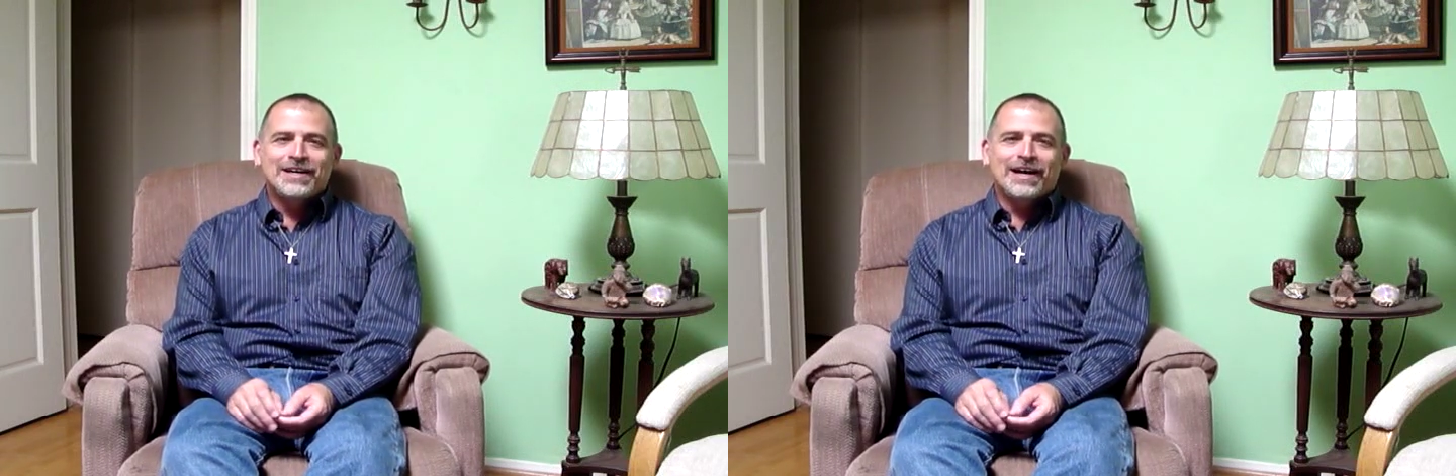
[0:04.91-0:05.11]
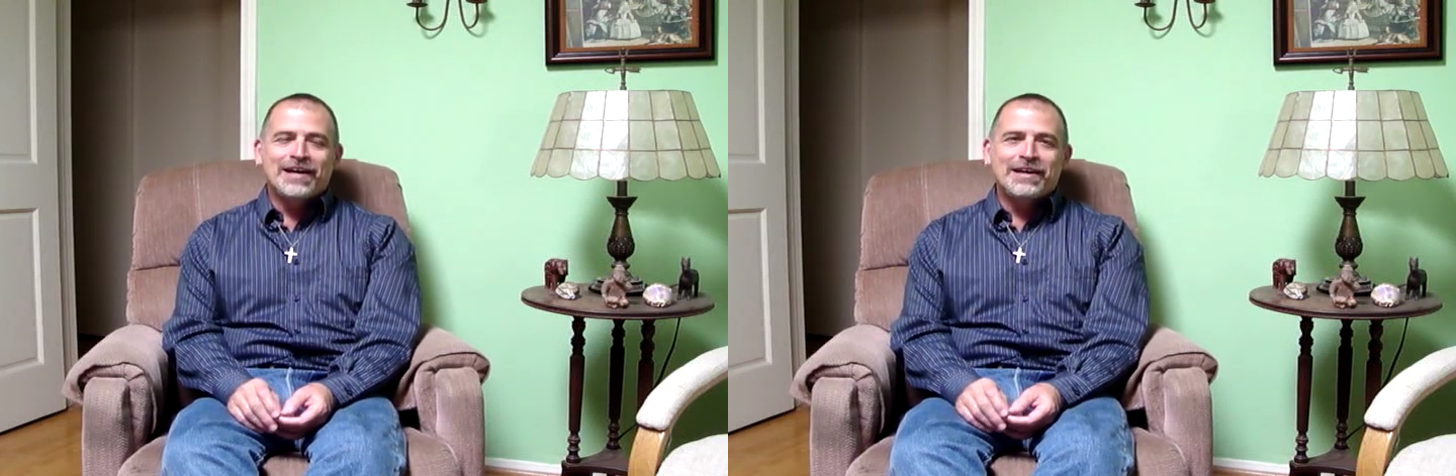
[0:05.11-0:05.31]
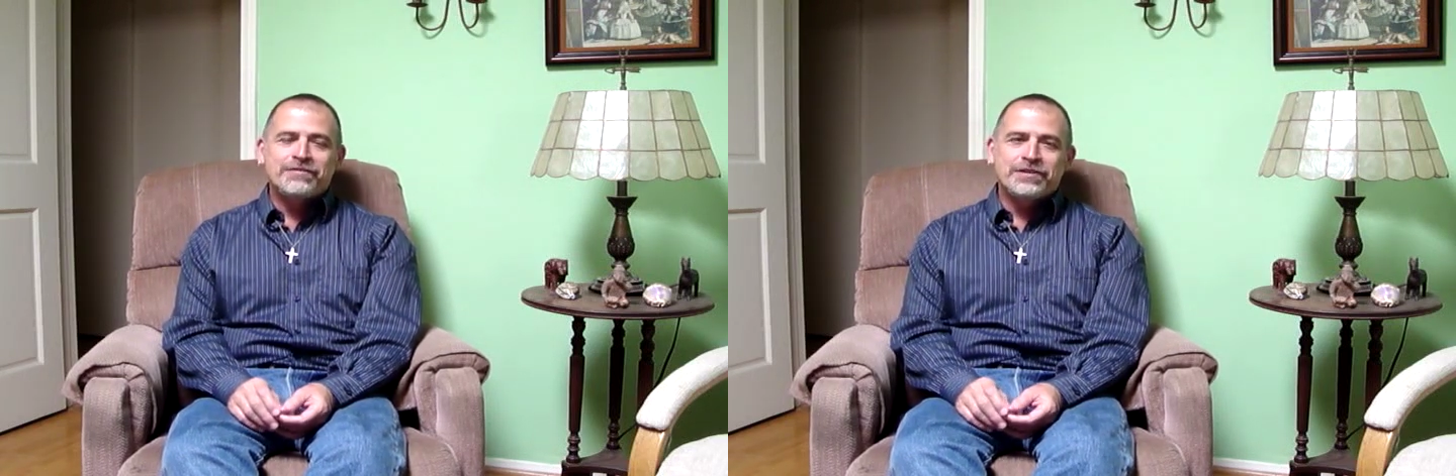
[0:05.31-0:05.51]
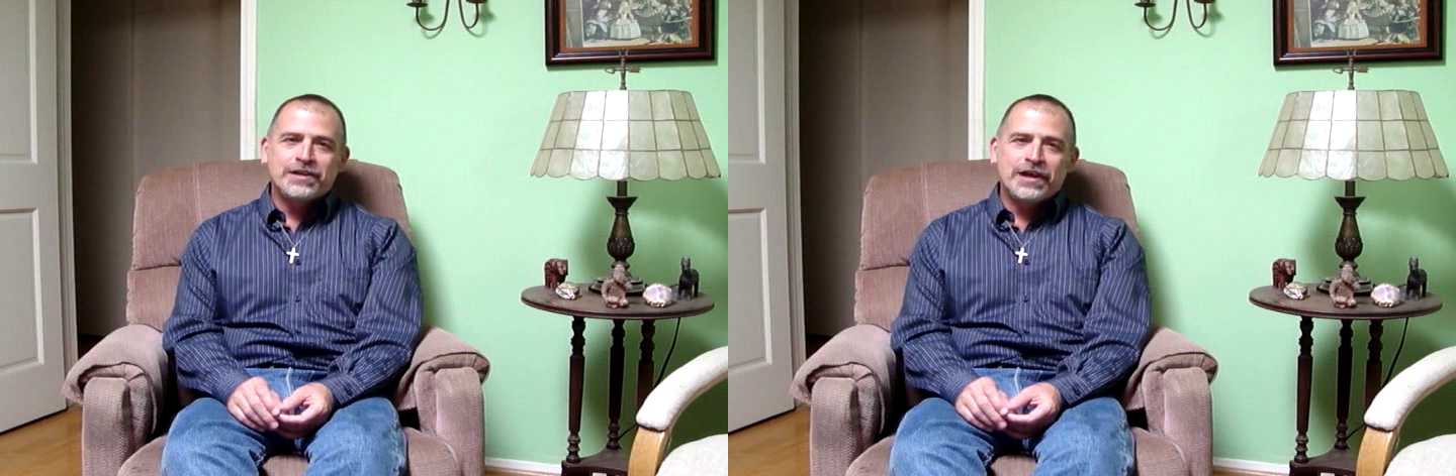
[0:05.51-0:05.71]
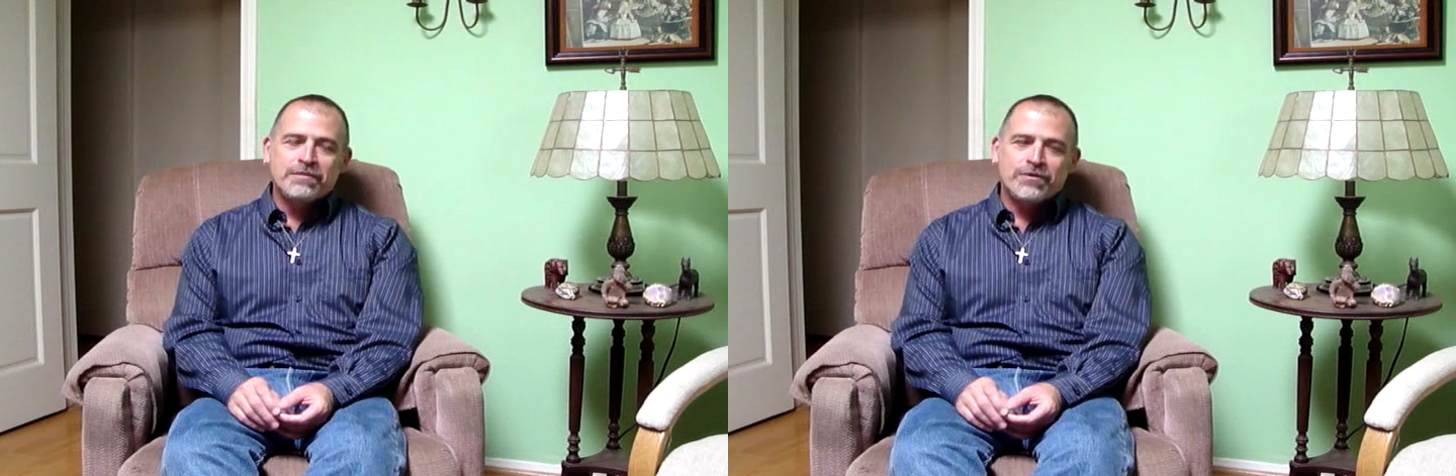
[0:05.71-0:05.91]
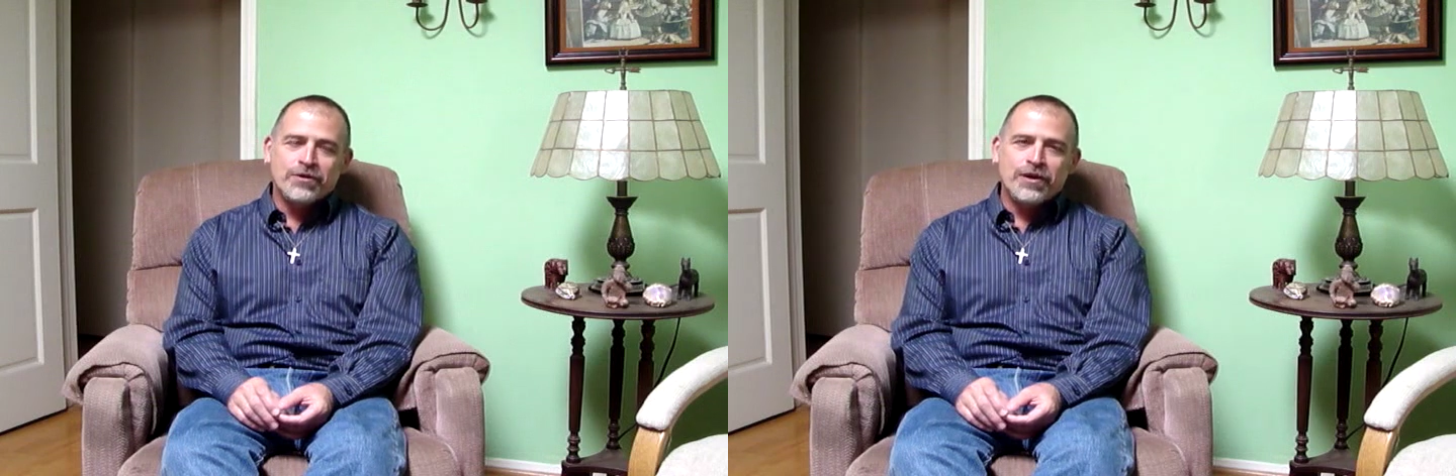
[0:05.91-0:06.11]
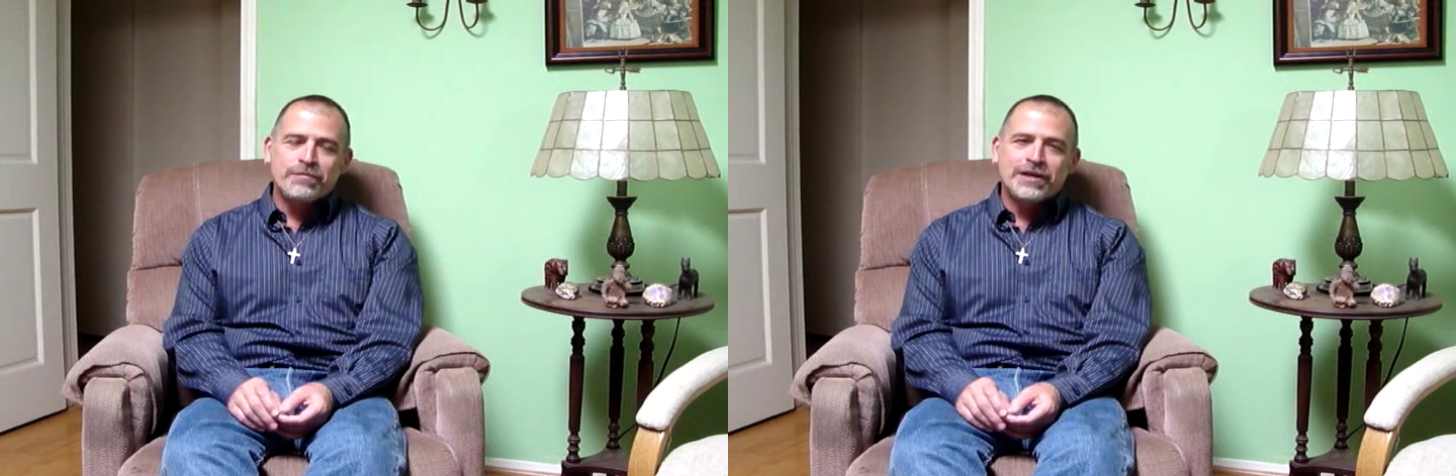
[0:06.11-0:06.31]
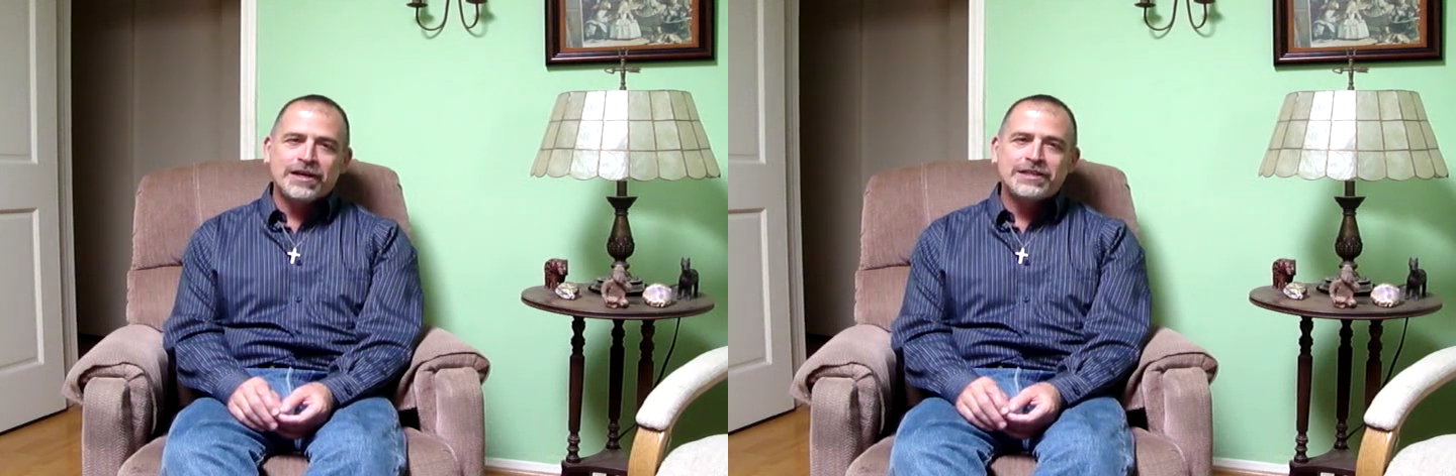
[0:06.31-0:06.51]
I left the uh, program
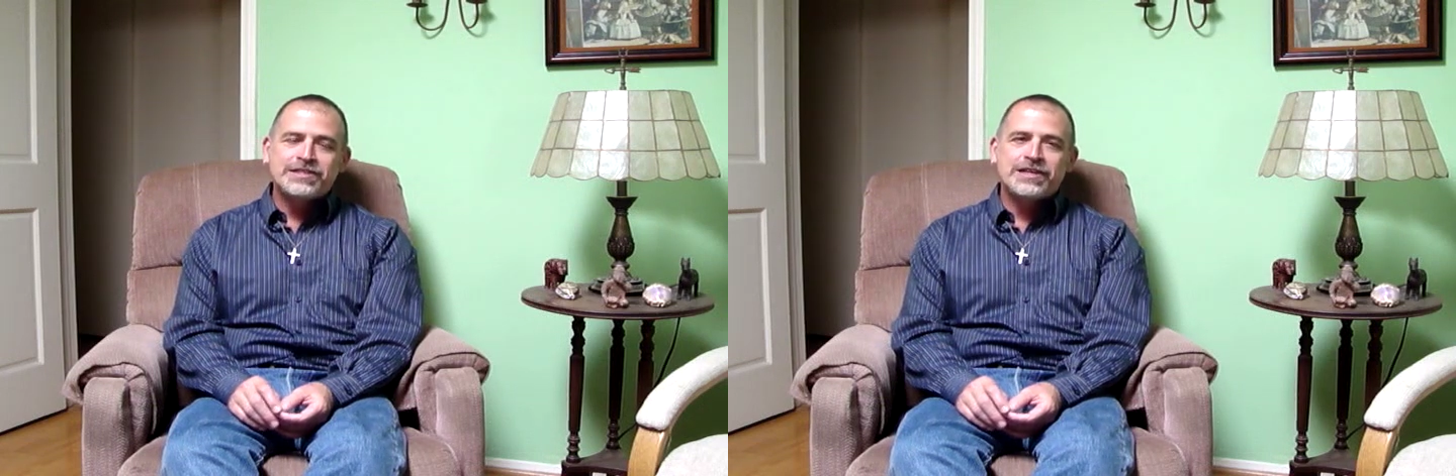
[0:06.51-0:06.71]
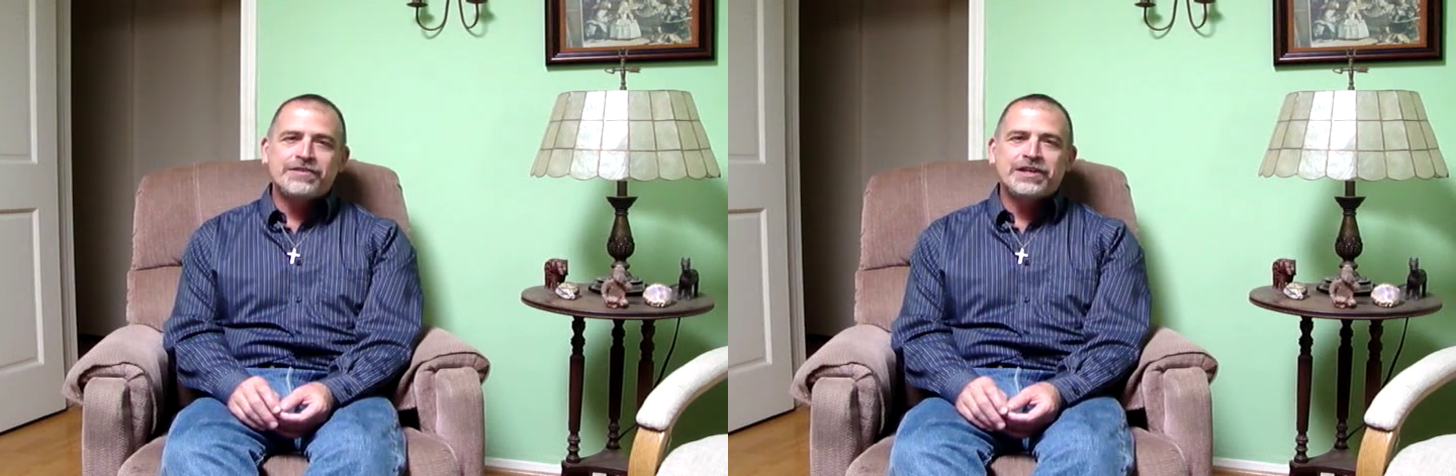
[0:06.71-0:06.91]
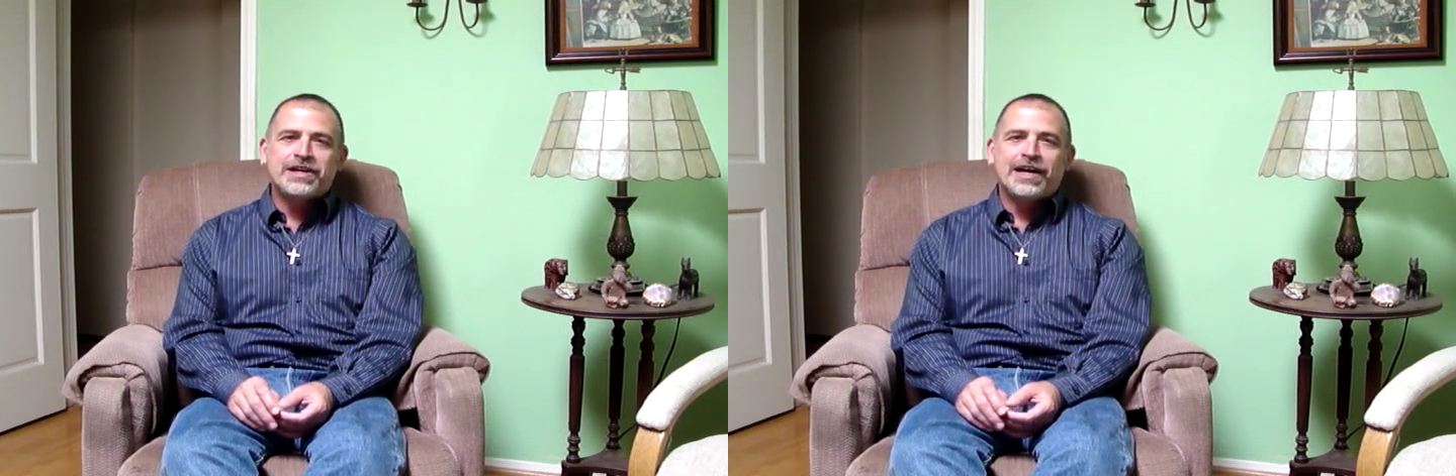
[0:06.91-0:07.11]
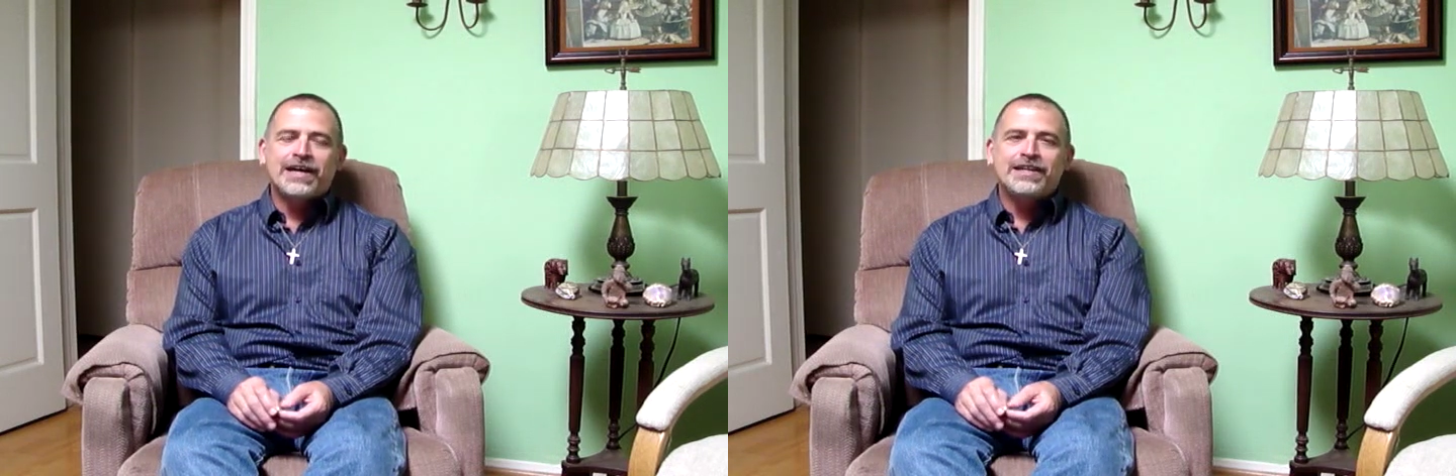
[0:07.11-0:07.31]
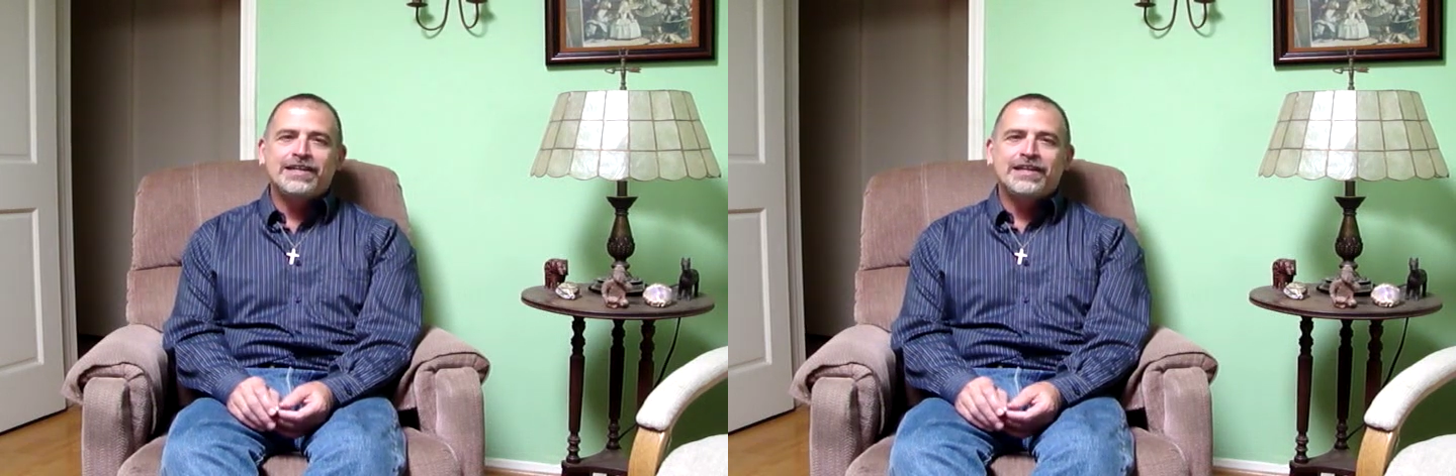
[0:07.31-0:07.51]
in 1979